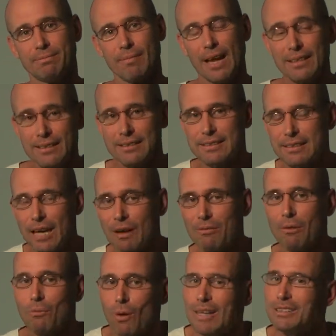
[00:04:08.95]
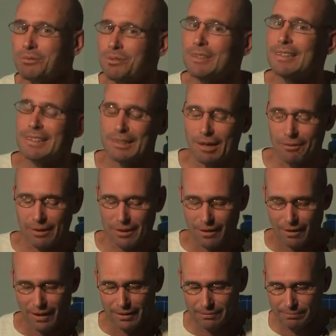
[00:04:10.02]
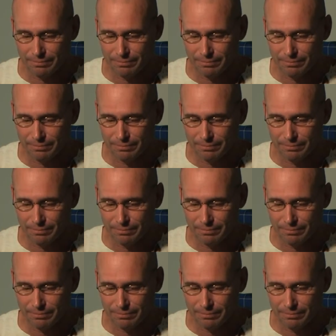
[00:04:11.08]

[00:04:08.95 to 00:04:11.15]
and discover what's really going on.